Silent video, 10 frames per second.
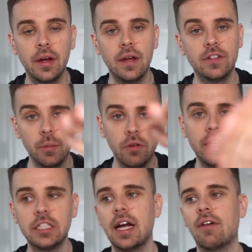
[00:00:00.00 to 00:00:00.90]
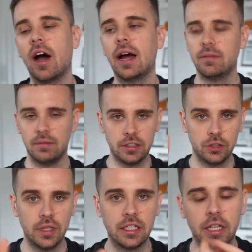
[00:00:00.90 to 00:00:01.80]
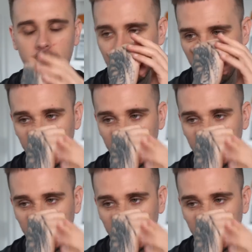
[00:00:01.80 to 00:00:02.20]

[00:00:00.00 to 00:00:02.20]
If someone reached out, right, let's do this, yeah?